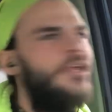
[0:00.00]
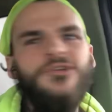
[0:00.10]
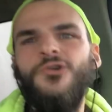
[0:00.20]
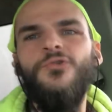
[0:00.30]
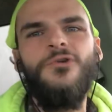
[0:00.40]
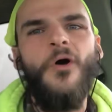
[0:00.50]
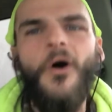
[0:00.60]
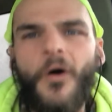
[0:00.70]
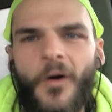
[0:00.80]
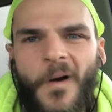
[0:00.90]
a new
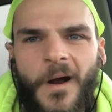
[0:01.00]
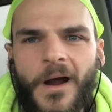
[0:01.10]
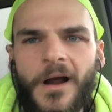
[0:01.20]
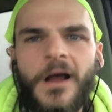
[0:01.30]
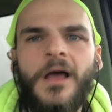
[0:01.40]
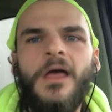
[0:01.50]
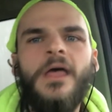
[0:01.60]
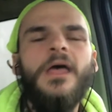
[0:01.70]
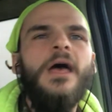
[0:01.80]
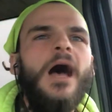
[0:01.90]
car.
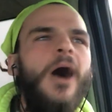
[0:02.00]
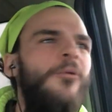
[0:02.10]
I